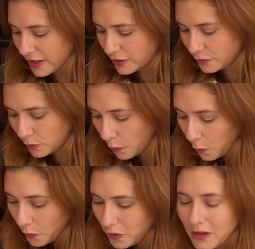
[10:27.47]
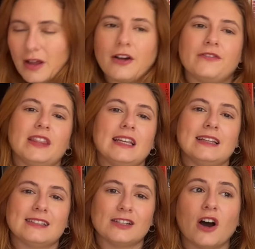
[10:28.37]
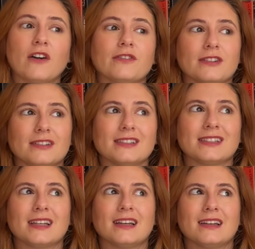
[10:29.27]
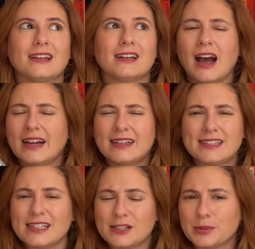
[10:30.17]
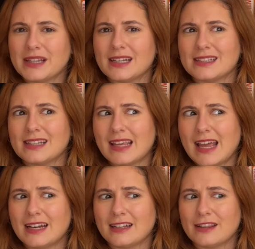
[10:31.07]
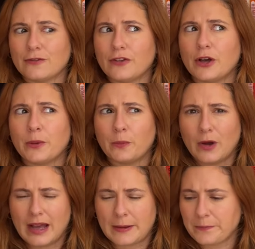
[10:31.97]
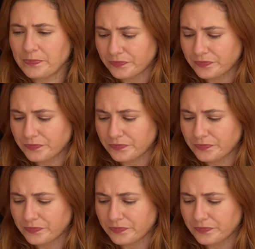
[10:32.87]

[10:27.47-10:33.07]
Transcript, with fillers: through all of these novels kind of sits with us at the end of the film, where